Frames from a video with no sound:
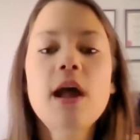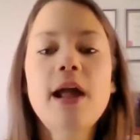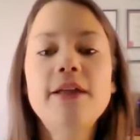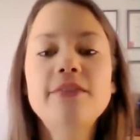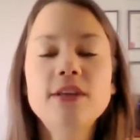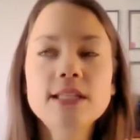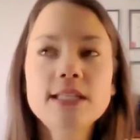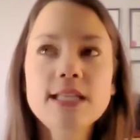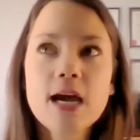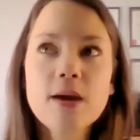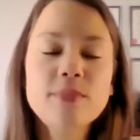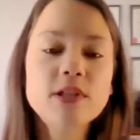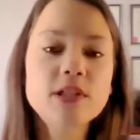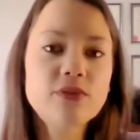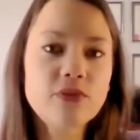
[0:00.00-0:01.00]
And this
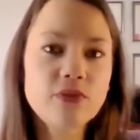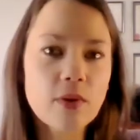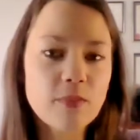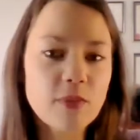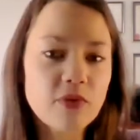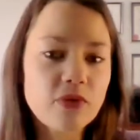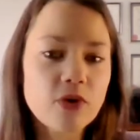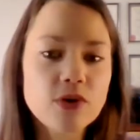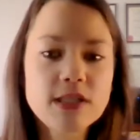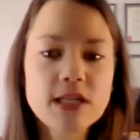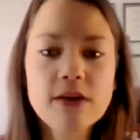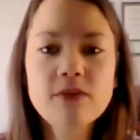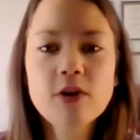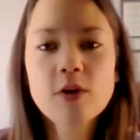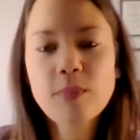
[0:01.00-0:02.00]
happens from the first day
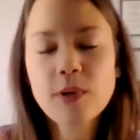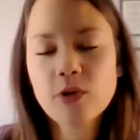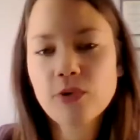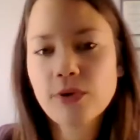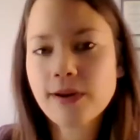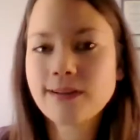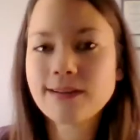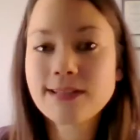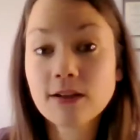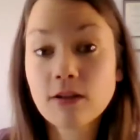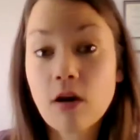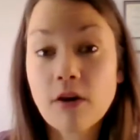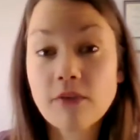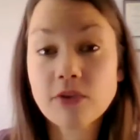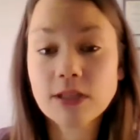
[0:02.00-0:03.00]
of our period until
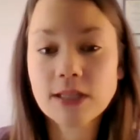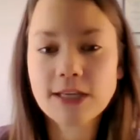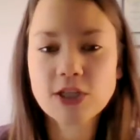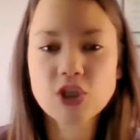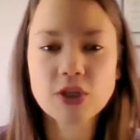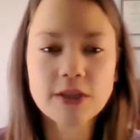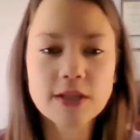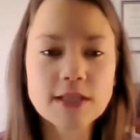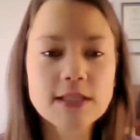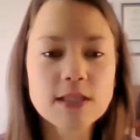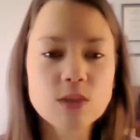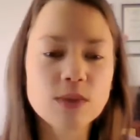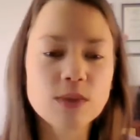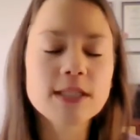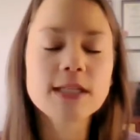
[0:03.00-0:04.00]
ovulation. This
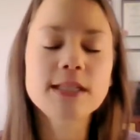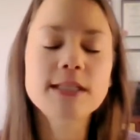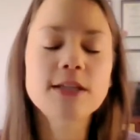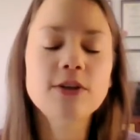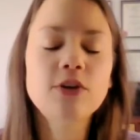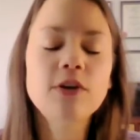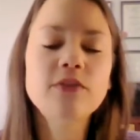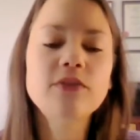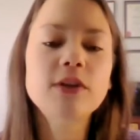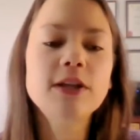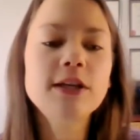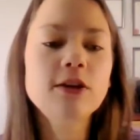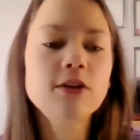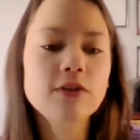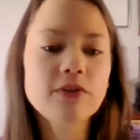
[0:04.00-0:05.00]
is what's considered our
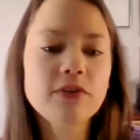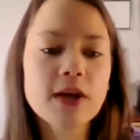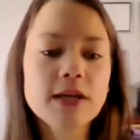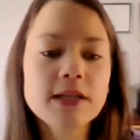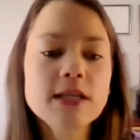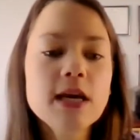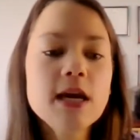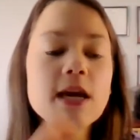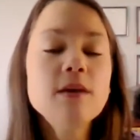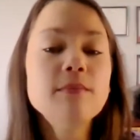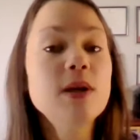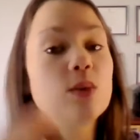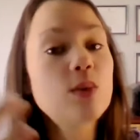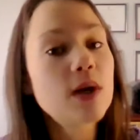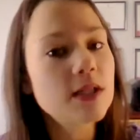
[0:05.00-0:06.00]
follicular phase.
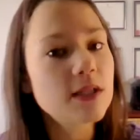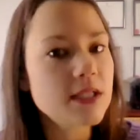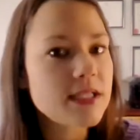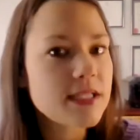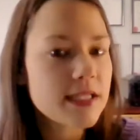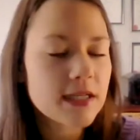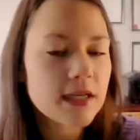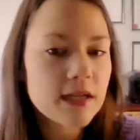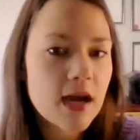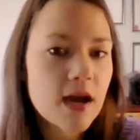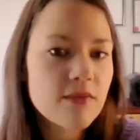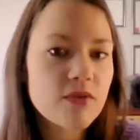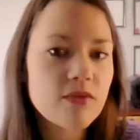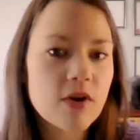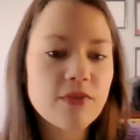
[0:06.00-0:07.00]
Meanwhile, in the second half
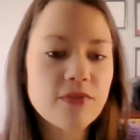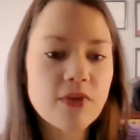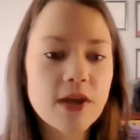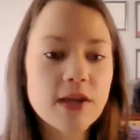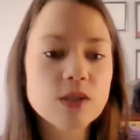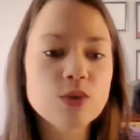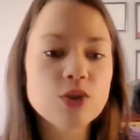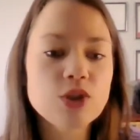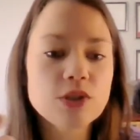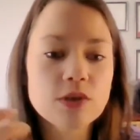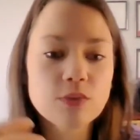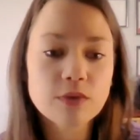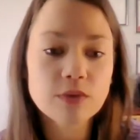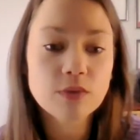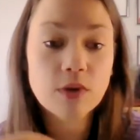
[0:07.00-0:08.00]
of our phase, which is
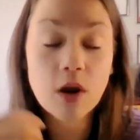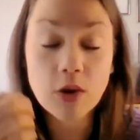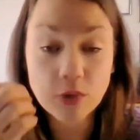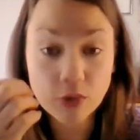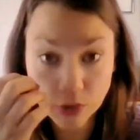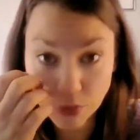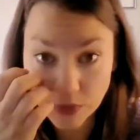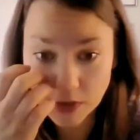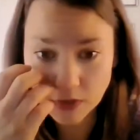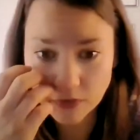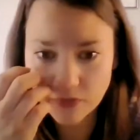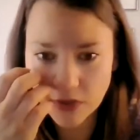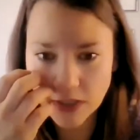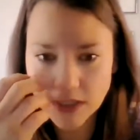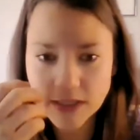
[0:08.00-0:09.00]
our luteal
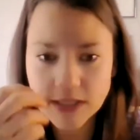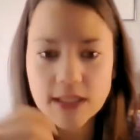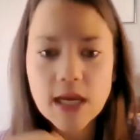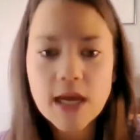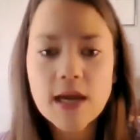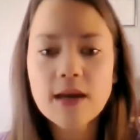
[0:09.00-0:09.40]
phase,